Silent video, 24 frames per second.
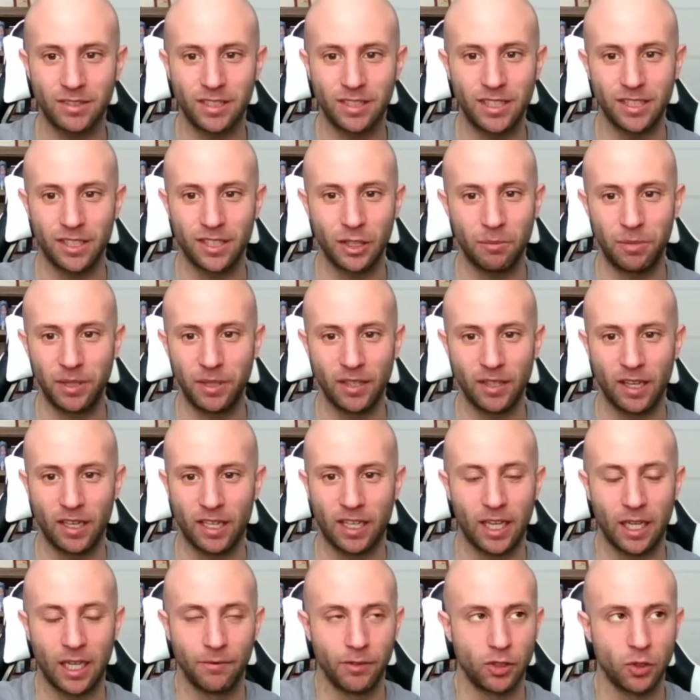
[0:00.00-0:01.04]
he's going to be that
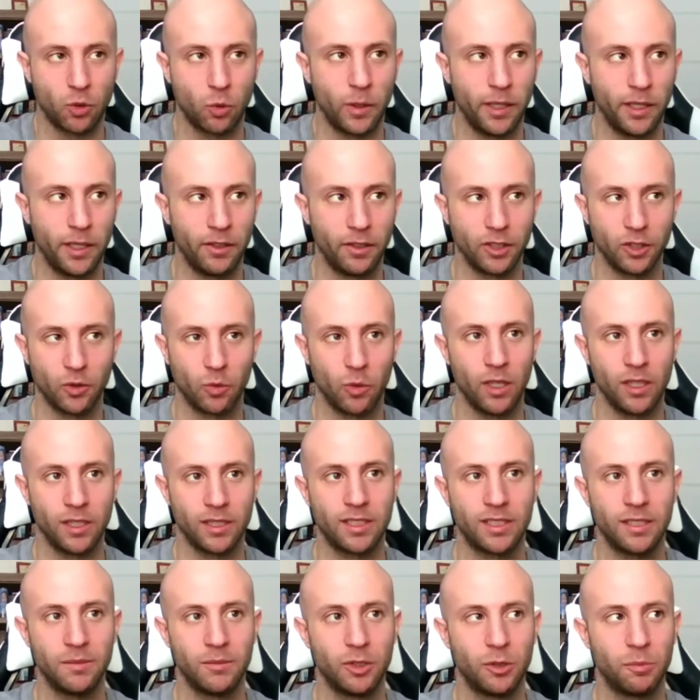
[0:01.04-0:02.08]
kind of a tweener as well.
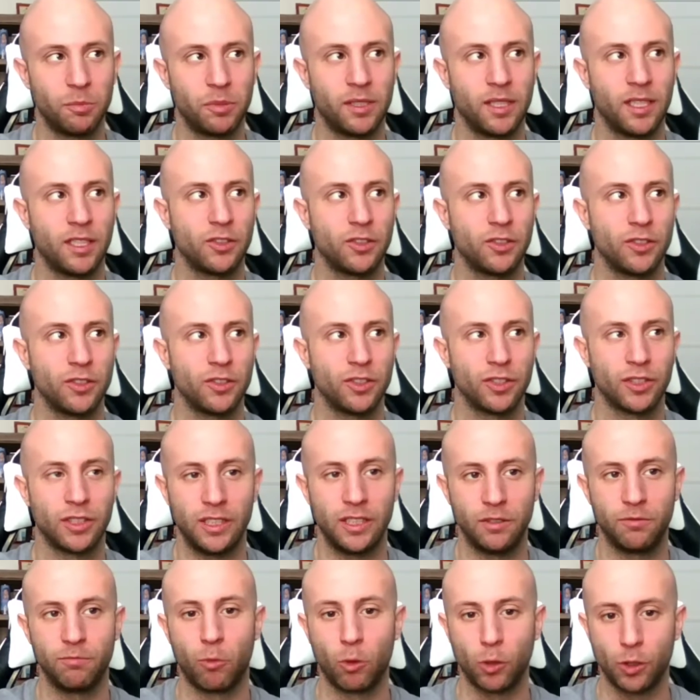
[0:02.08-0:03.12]
It's similar potential. It's just
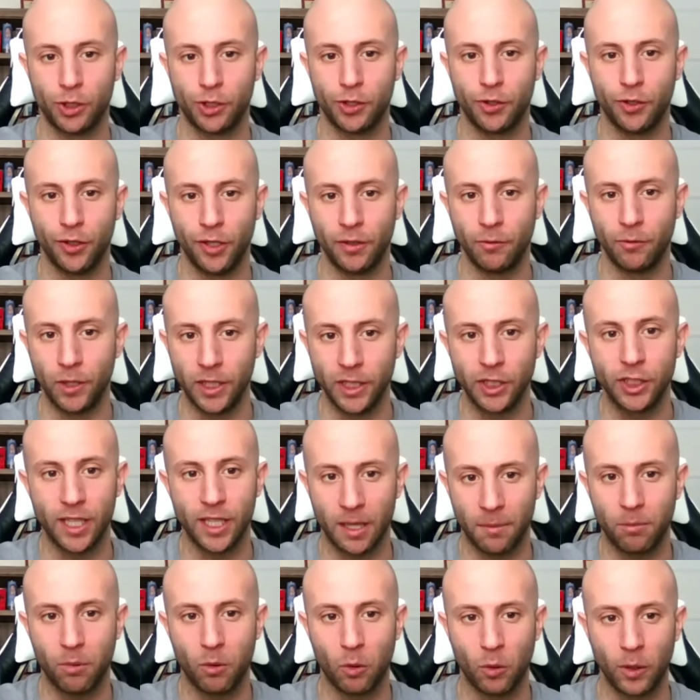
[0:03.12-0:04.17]
he's more sure to reach
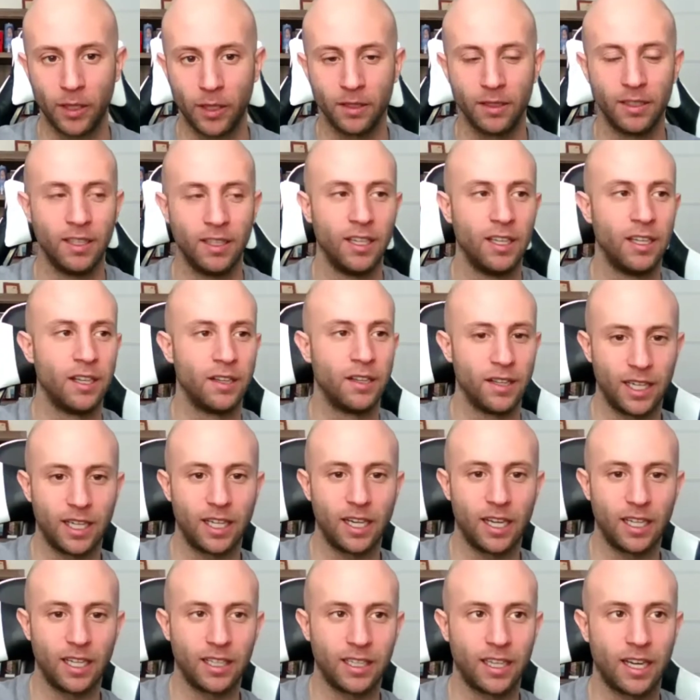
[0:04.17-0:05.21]
that point than a
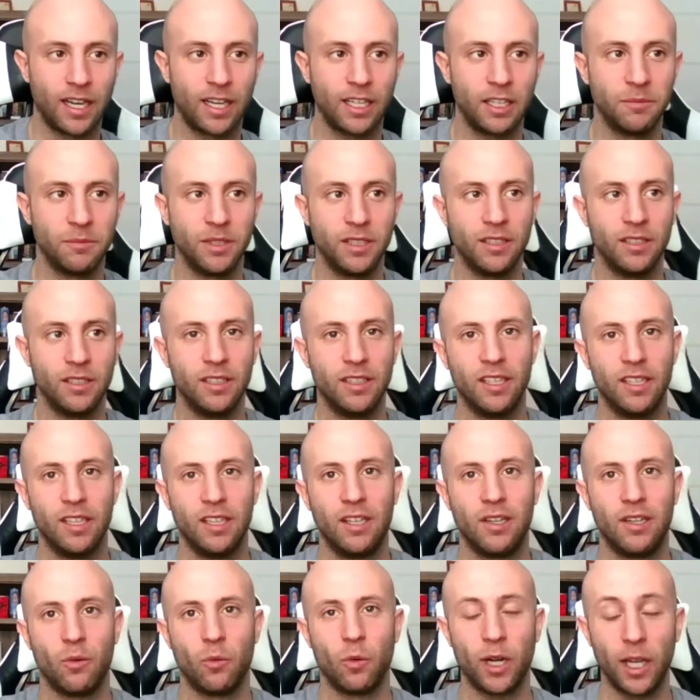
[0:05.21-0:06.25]
guy like Heineman.
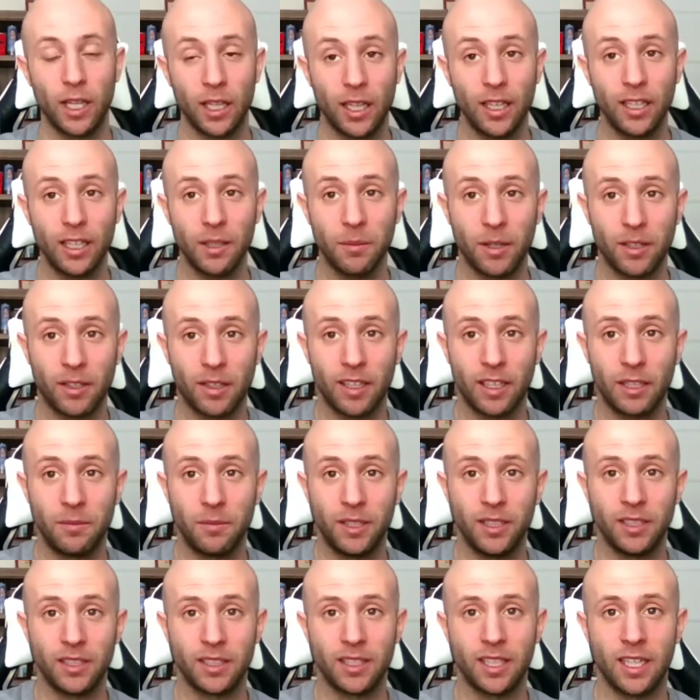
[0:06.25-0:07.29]
What I like about
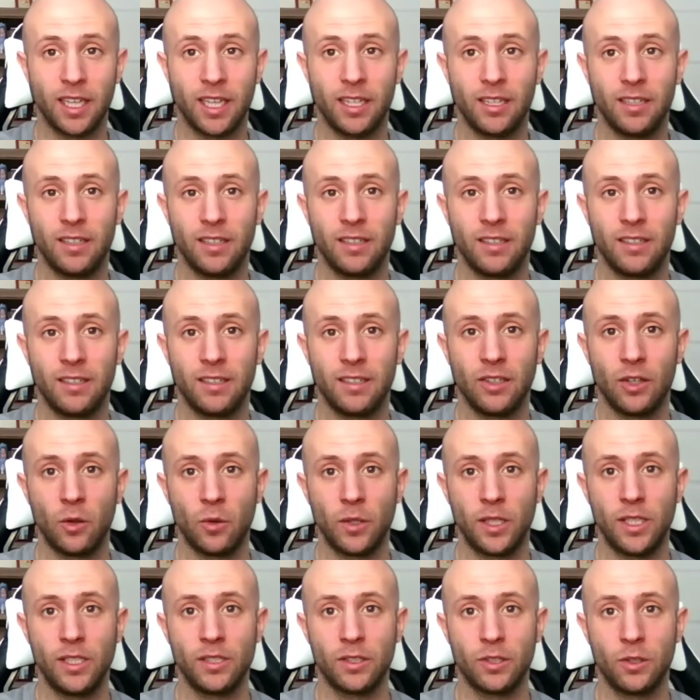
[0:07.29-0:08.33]
Heineman is that,
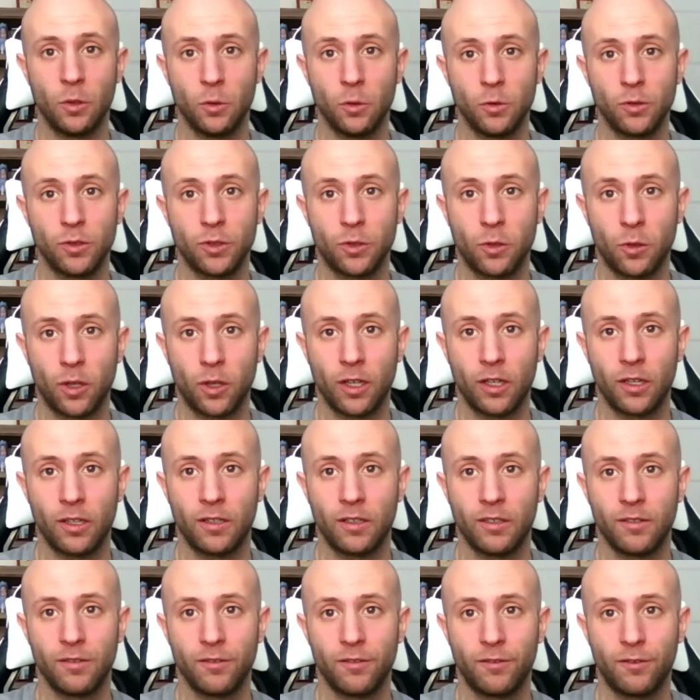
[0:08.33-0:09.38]
he's a goal
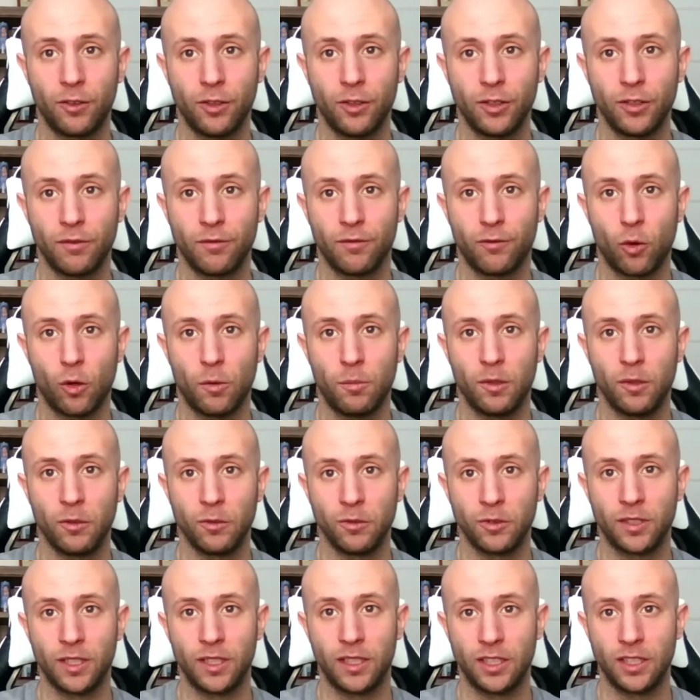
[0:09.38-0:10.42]
scorer first and
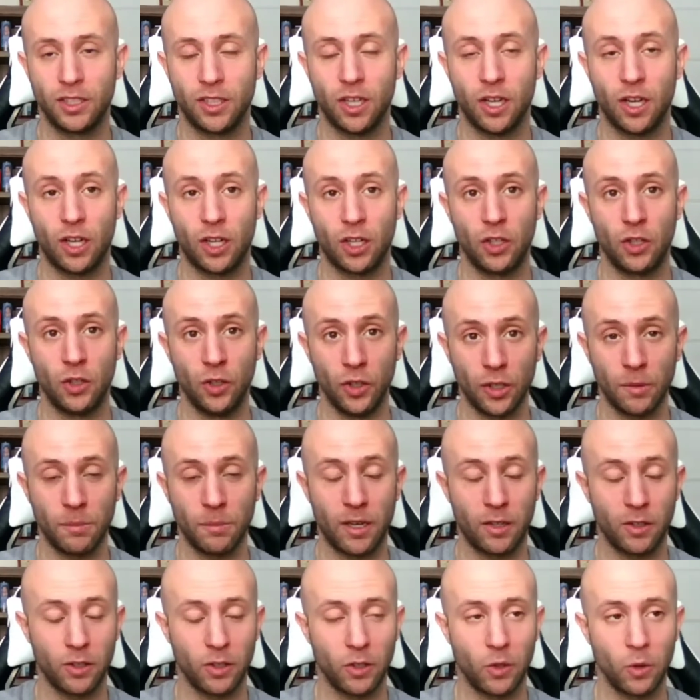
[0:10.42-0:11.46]
foremost, and he's got a good
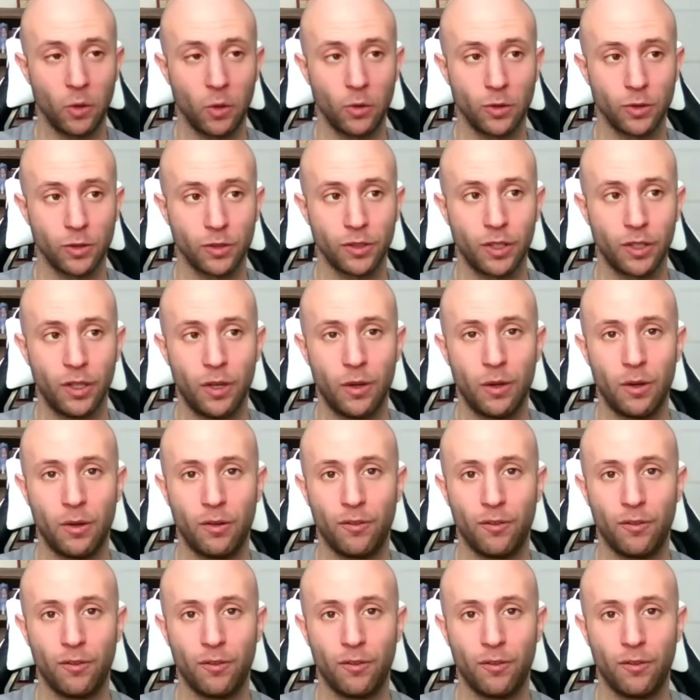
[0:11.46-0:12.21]
amount of goals